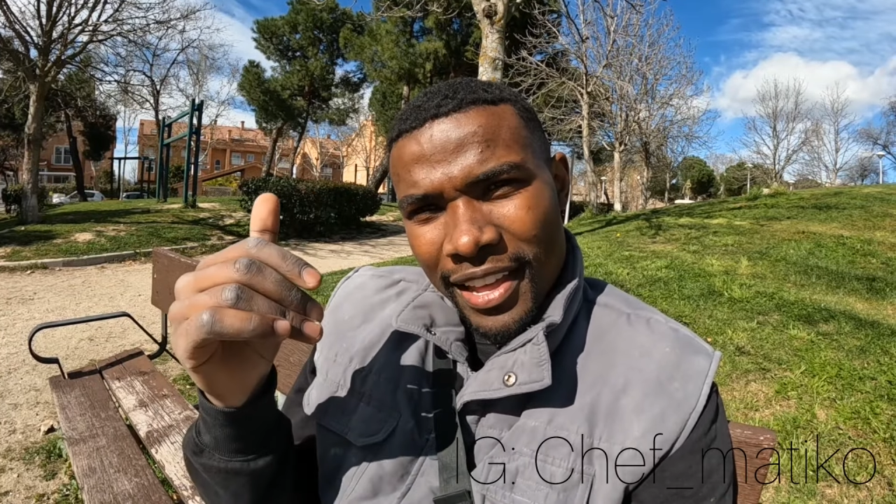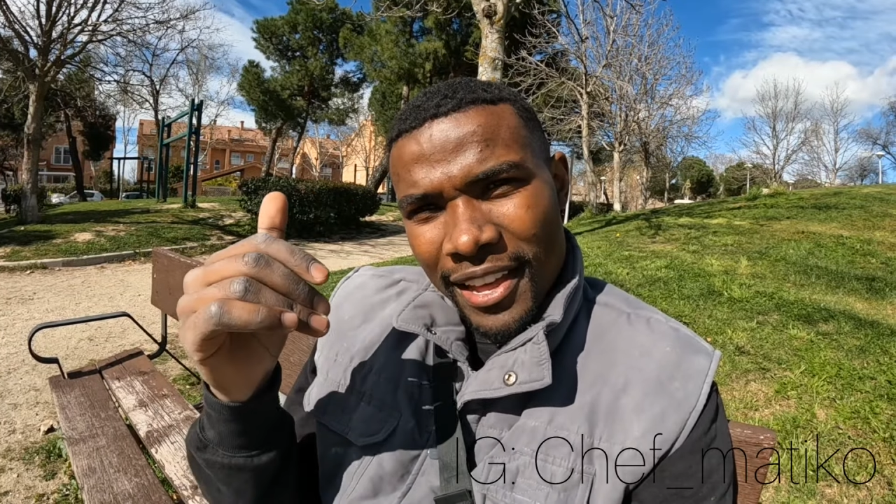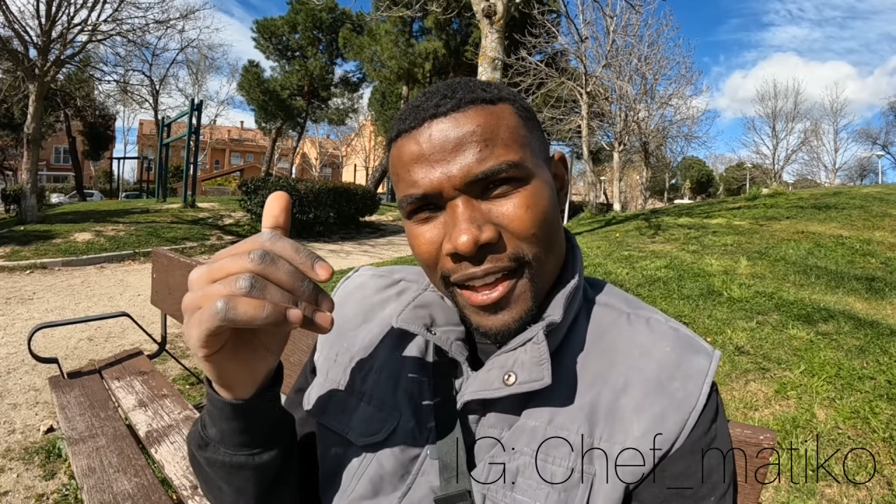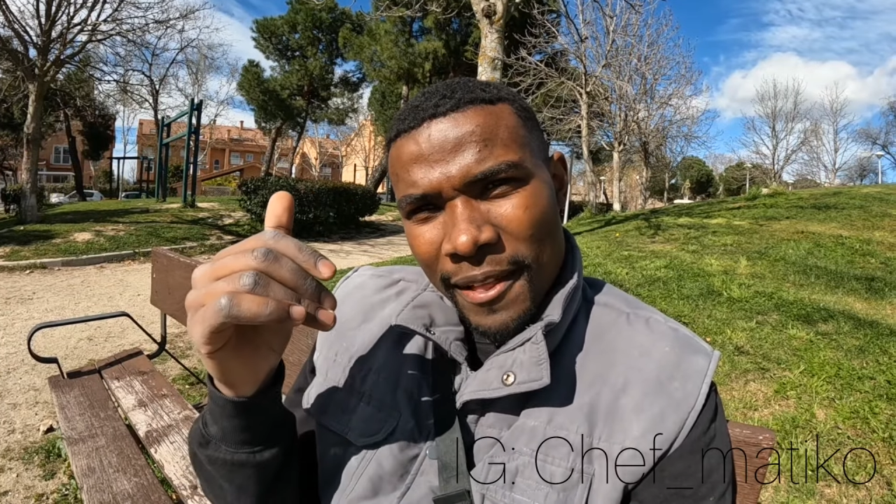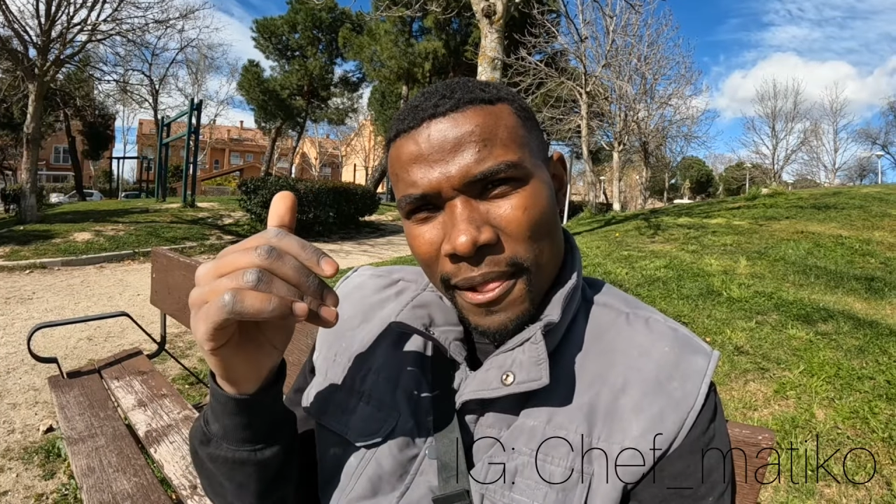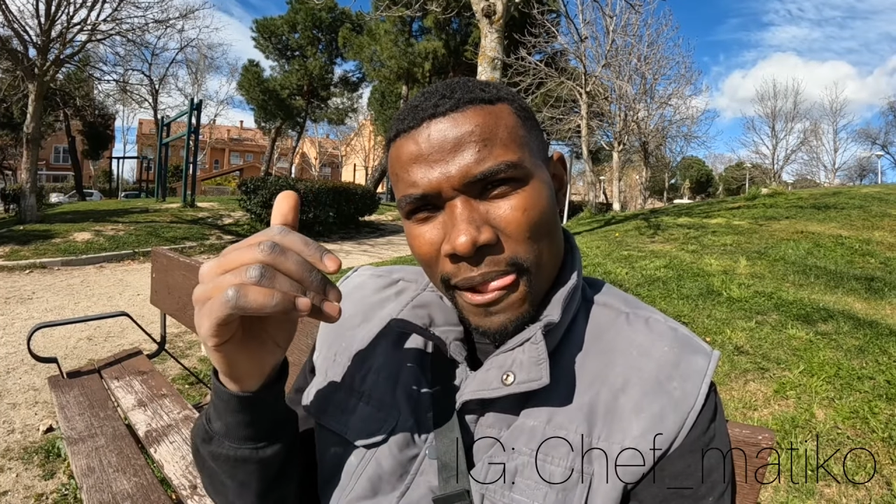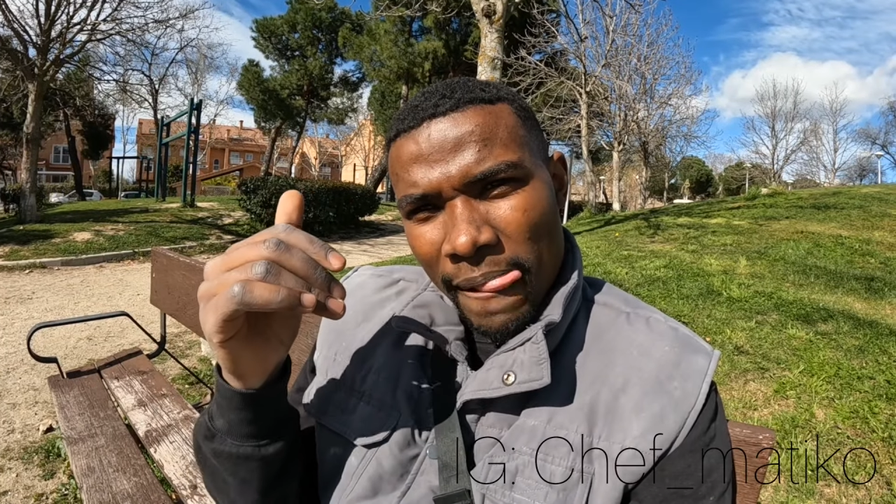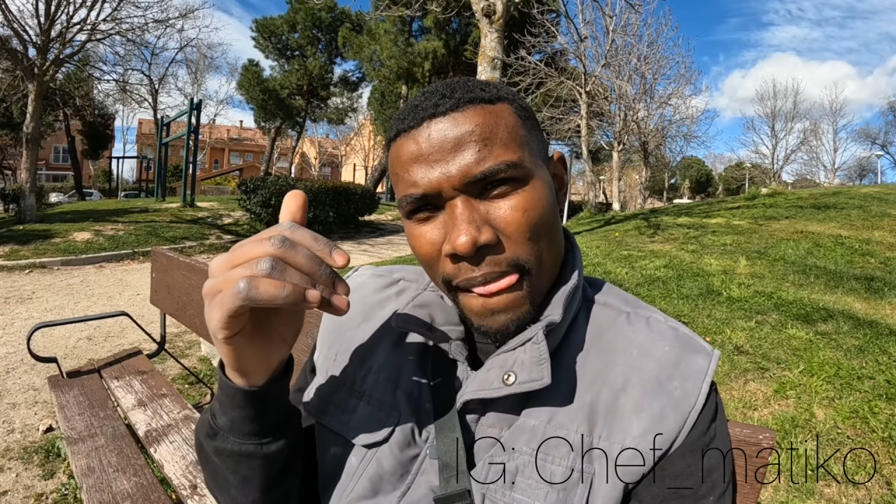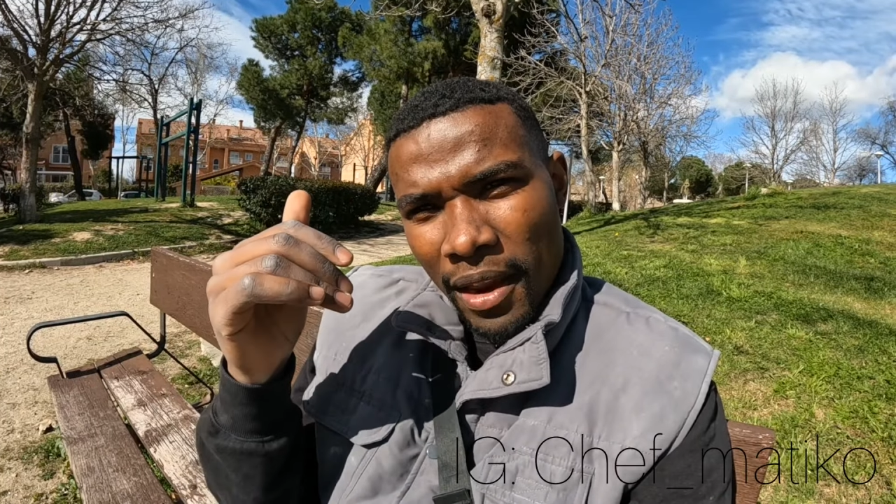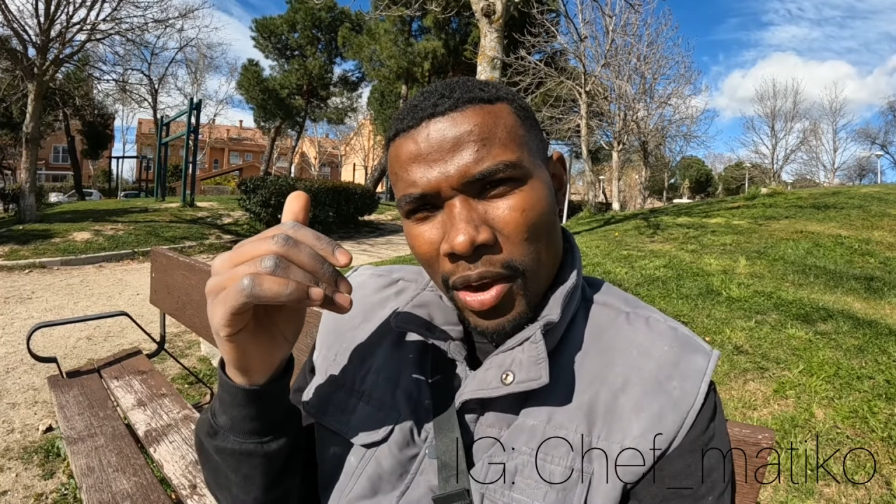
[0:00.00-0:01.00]

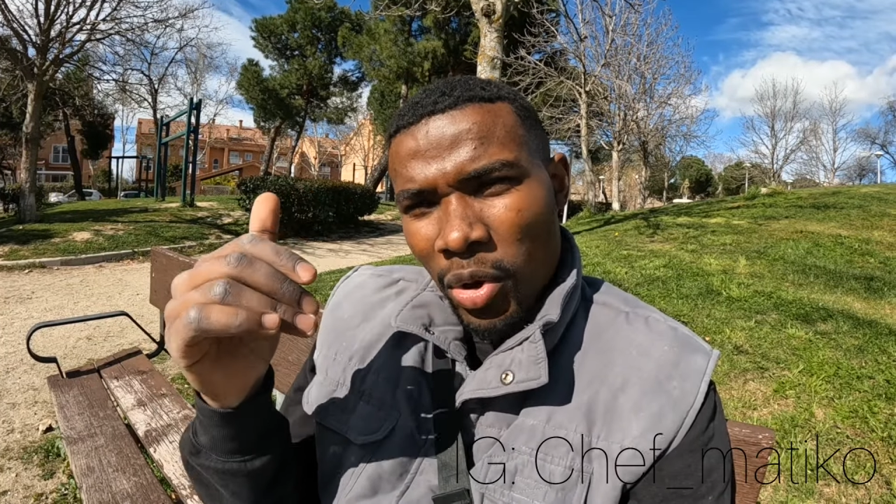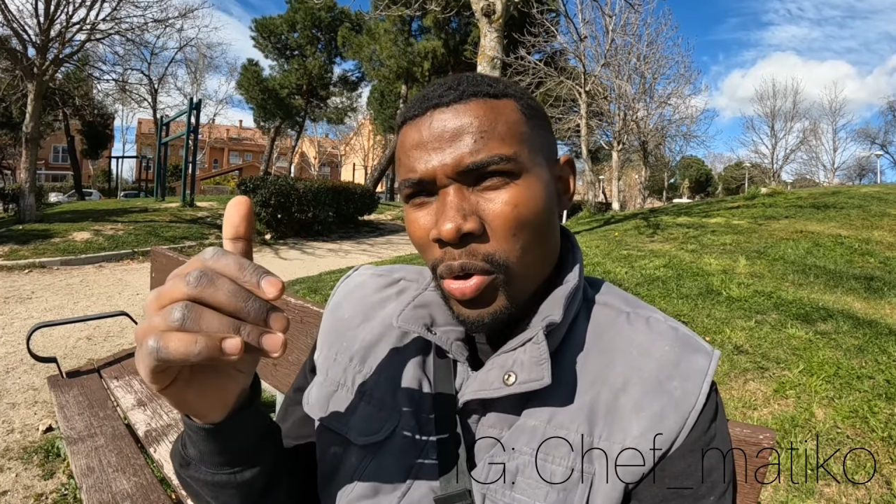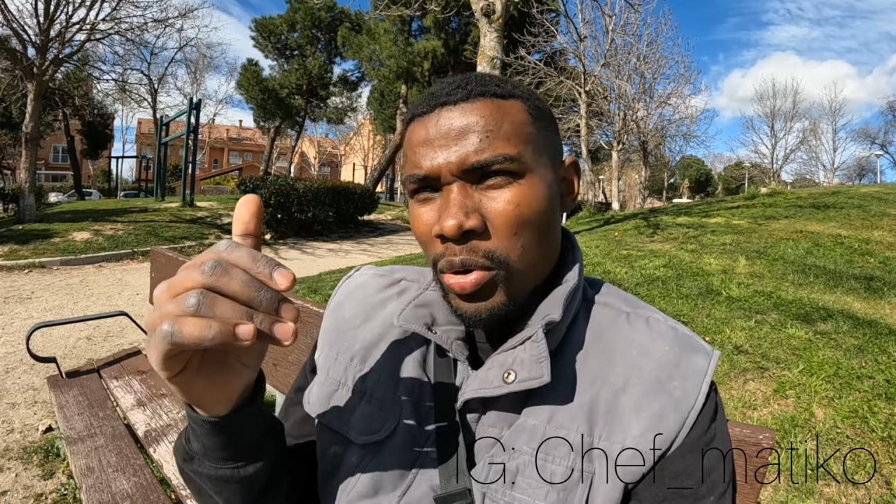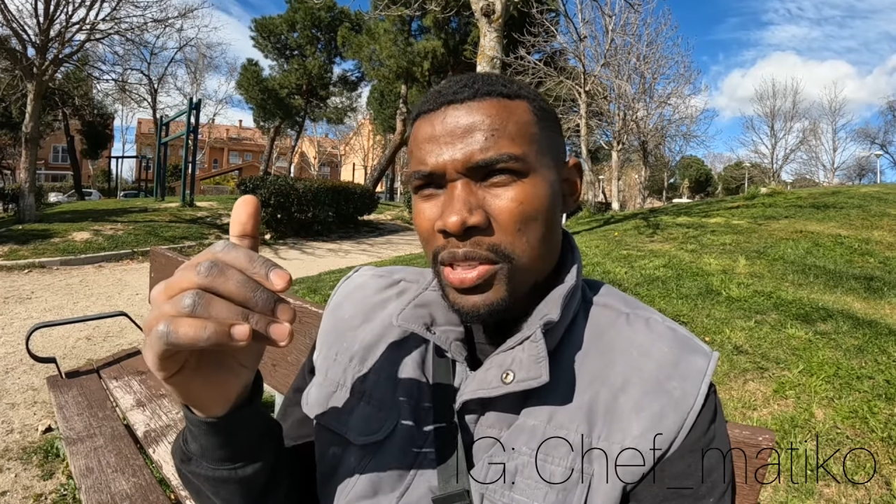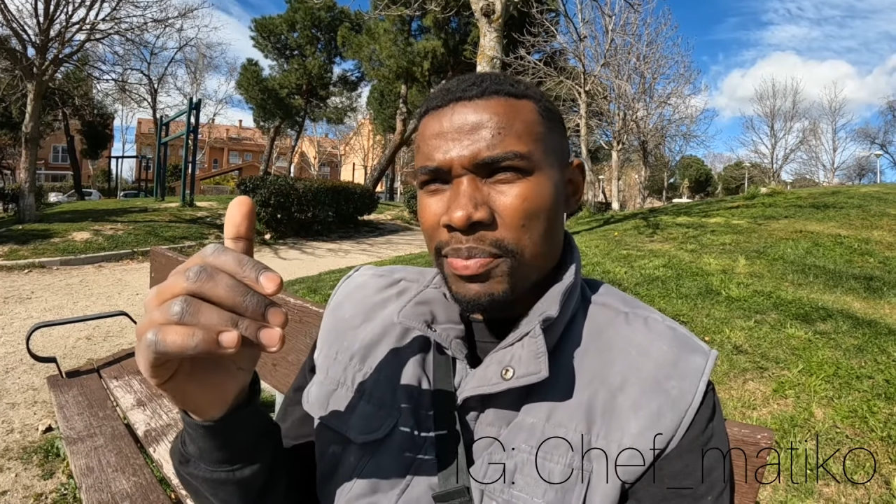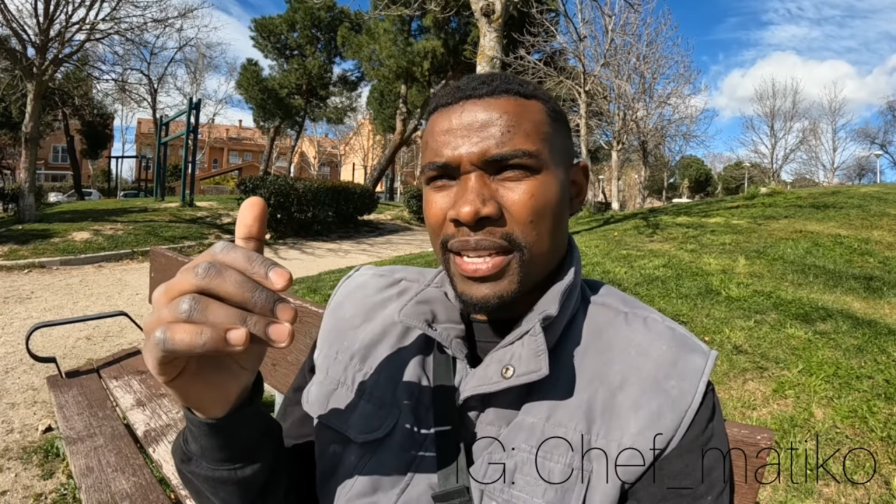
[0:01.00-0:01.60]
locals,